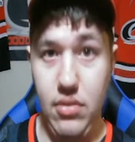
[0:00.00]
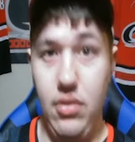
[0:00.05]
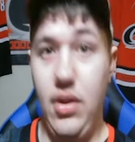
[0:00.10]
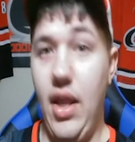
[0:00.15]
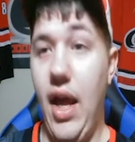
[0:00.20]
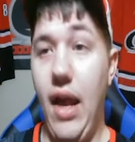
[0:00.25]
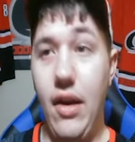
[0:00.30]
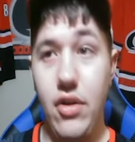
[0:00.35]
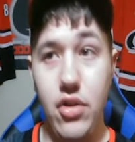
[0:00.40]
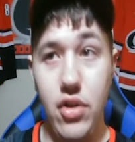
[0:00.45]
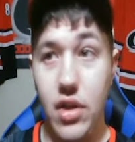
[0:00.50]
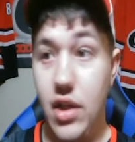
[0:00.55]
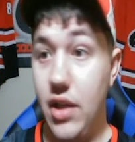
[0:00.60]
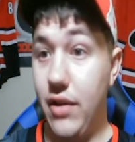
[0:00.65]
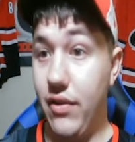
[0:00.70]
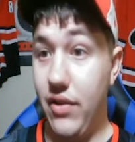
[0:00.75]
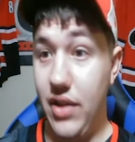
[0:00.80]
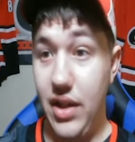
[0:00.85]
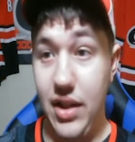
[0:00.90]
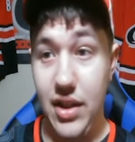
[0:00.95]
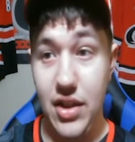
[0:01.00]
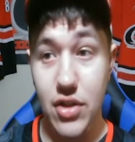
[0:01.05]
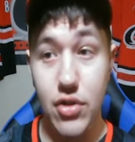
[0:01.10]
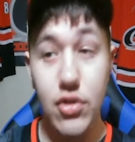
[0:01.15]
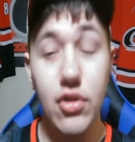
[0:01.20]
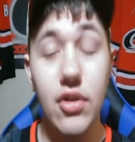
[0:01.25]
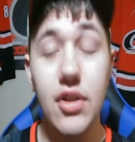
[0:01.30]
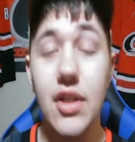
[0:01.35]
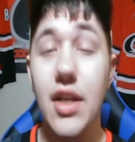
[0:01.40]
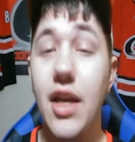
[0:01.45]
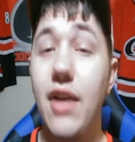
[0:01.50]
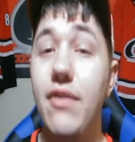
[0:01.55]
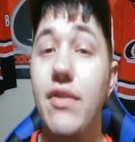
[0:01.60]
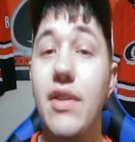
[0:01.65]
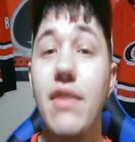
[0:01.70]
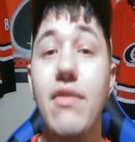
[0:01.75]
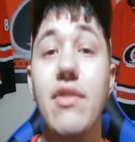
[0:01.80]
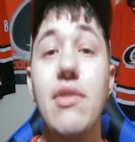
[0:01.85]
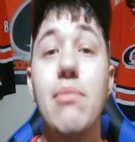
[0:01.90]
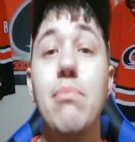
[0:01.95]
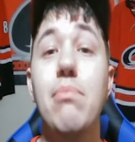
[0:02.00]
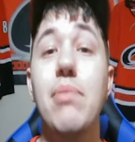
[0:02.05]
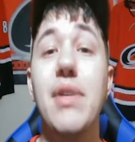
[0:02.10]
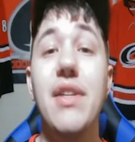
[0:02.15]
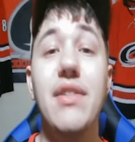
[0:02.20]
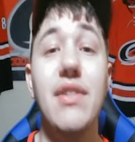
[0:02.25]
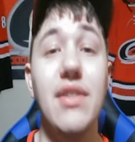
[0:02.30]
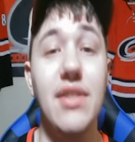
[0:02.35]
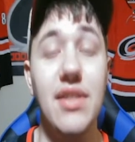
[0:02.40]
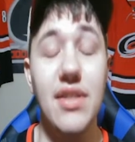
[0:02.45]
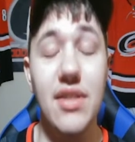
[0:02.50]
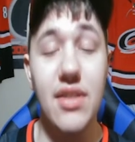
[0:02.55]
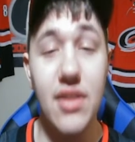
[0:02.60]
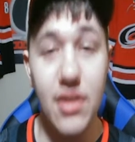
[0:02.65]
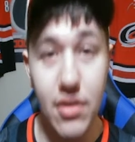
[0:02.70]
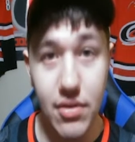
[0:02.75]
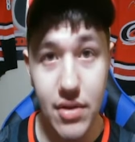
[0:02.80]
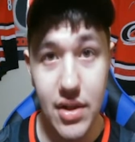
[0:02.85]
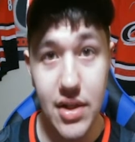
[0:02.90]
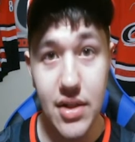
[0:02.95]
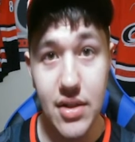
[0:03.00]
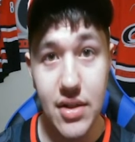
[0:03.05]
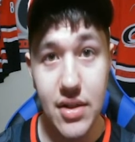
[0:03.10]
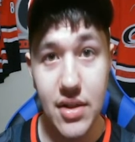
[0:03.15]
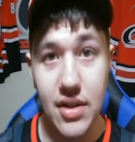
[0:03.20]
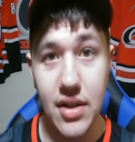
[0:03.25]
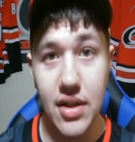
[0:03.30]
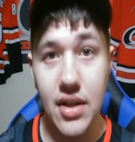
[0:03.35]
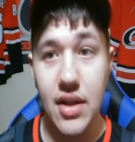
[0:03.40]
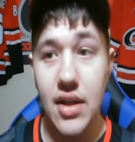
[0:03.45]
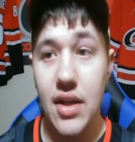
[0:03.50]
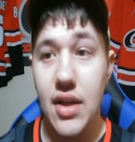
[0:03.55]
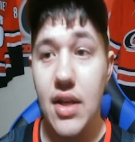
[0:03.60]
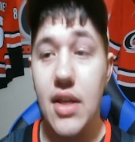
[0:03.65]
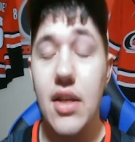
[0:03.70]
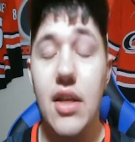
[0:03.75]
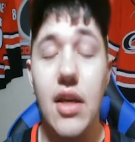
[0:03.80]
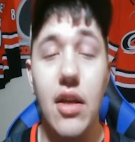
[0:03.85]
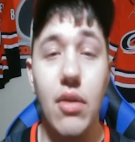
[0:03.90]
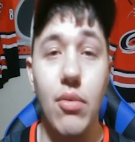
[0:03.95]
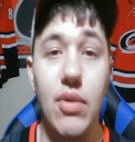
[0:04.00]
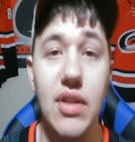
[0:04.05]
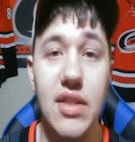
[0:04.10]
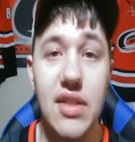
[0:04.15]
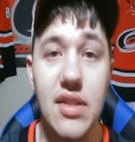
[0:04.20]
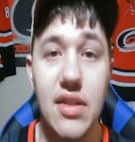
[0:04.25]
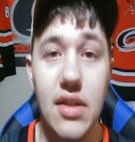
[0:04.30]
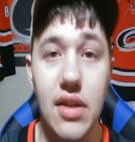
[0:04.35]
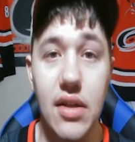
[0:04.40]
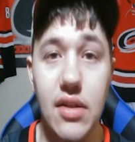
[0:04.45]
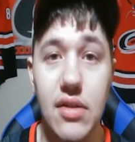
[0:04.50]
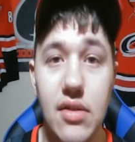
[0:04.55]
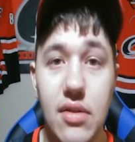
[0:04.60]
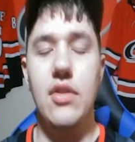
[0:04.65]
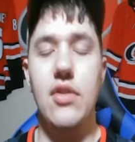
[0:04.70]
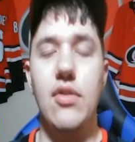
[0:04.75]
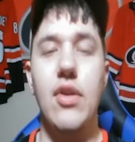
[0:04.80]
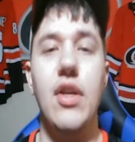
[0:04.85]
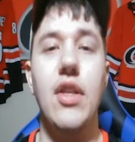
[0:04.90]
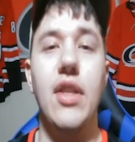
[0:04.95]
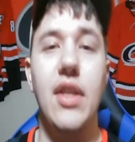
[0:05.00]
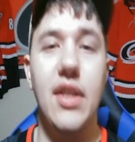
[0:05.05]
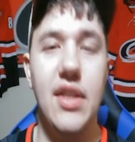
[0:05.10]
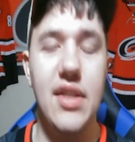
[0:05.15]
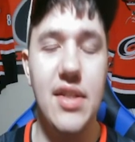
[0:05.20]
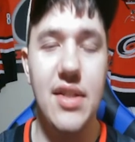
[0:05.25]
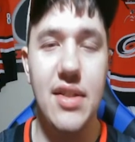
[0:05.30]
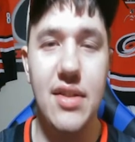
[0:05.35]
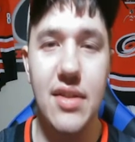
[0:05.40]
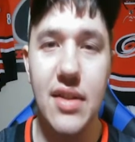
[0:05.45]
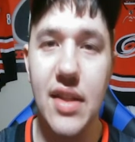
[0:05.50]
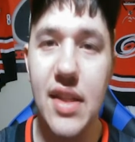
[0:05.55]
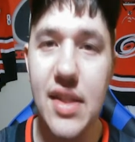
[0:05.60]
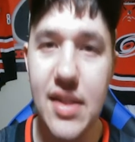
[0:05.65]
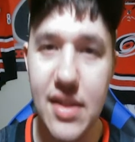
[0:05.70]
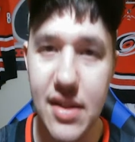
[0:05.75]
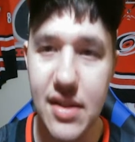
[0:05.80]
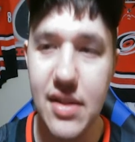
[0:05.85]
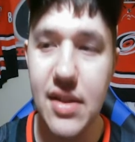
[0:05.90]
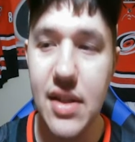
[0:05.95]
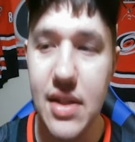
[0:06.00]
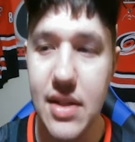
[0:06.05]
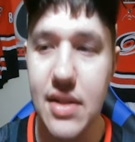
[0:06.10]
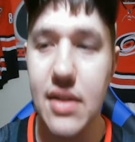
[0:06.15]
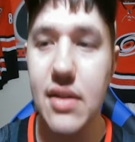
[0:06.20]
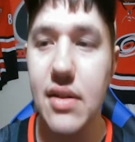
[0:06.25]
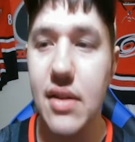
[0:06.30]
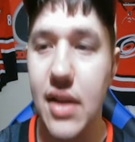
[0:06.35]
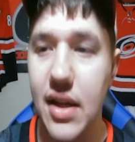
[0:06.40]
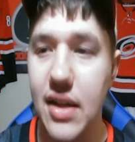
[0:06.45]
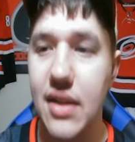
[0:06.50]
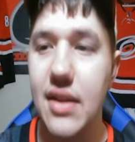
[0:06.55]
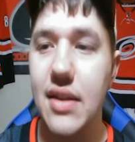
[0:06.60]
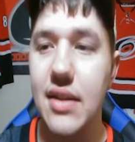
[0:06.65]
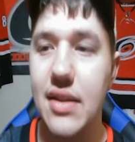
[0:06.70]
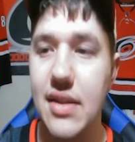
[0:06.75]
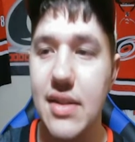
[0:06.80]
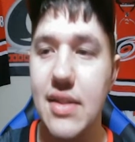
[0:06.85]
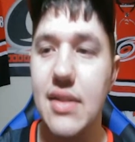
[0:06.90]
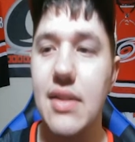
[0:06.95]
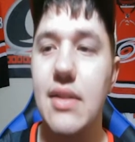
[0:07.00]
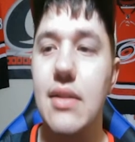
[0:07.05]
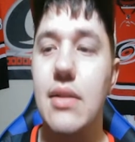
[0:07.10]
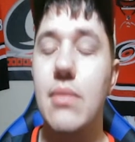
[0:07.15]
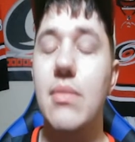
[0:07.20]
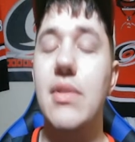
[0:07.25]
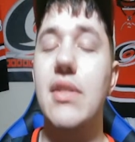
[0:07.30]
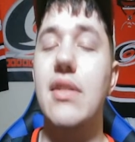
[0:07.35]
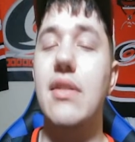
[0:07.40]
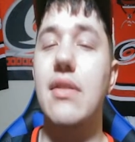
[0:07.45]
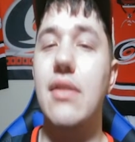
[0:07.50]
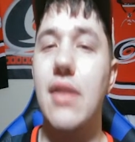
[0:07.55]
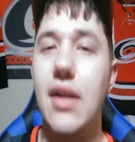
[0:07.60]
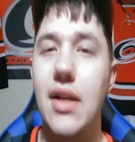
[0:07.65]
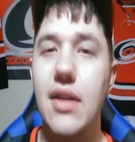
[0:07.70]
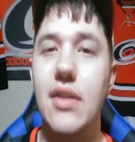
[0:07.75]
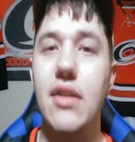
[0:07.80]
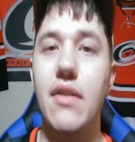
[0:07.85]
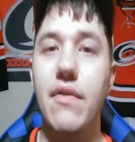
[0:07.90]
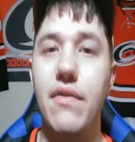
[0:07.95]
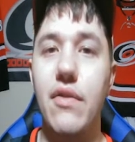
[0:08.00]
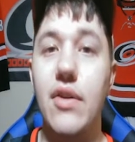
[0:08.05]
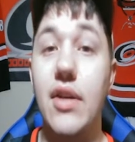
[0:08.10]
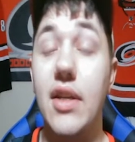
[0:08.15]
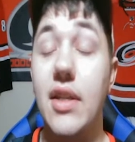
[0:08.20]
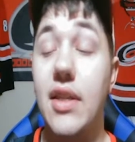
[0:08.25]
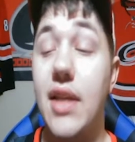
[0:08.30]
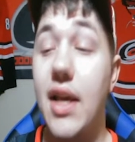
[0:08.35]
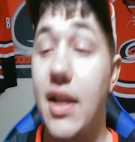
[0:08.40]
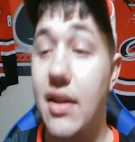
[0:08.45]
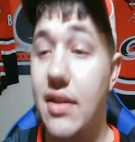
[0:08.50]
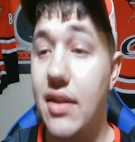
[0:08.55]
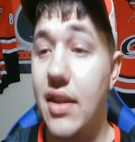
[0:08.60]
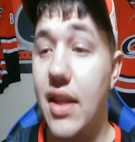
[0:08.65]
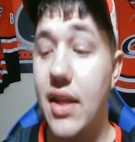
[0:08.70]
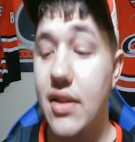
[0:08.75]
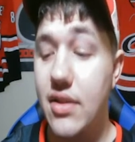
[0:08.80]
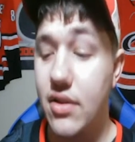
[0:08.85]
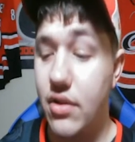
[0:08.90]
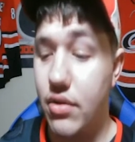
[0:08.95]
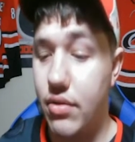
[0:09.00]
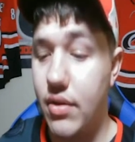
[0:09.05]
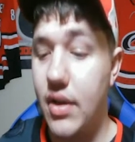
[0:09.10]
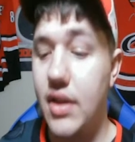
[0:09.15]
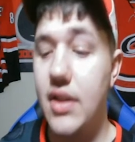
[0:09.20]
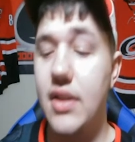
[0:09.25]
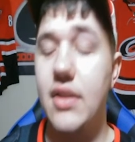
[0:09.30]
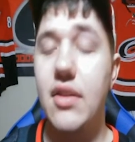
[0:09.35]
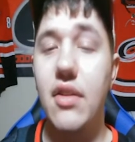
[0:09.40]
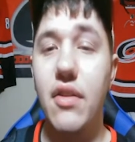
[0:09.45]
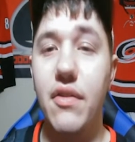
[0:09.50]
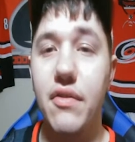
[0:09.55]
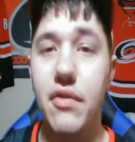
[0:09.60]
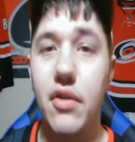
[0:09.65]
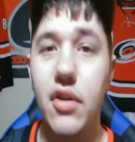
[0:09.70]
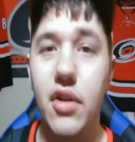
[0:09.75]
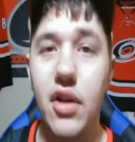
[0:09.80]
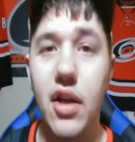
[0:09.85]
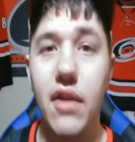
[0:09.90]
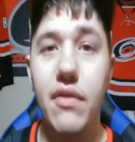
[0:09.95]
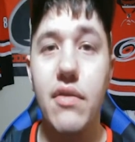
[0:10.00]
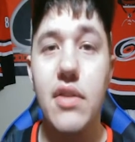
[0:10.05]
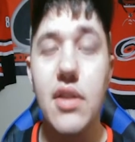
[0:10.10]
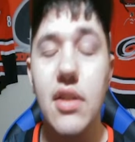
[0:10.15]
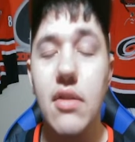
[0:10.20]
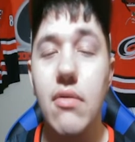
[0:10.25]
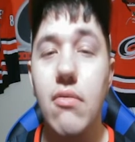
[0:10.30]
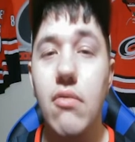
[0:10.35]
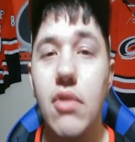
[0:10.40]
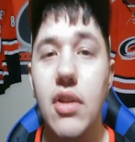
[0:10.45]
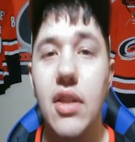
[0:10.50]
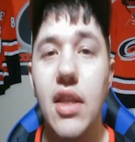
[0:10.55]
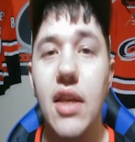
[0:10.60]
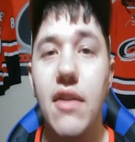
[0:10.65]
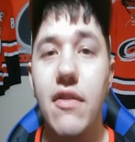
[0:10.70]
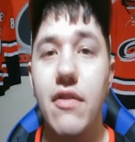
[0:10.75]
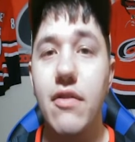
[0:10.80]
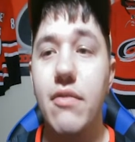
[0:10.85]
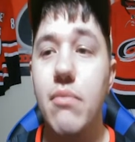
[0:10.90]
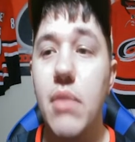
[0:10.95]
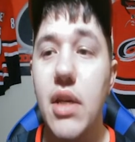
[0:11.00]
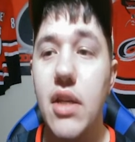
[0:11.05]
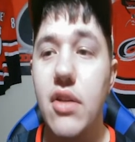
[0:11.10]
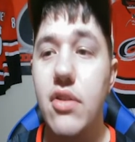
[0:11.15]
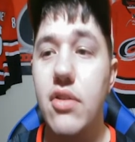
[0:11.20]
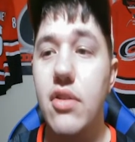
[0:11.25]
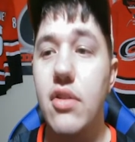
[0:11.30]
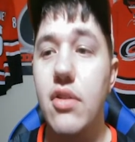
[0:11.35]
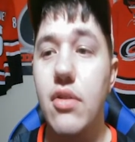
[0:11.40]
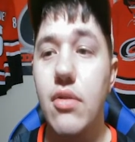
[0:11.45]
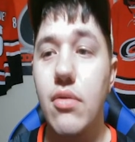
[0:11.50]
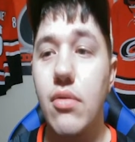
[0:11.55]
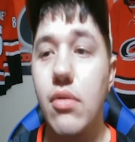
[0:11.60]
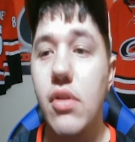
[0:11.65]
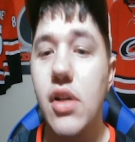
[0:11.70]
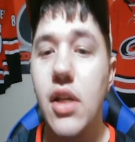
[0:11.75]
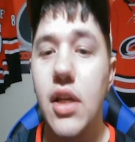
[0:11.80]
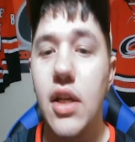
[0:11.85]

That shouldn't have even been a series, and yet it went 6. So I think this season, I think this team is a lot different, and that's credit to the front office and what they've managed to do.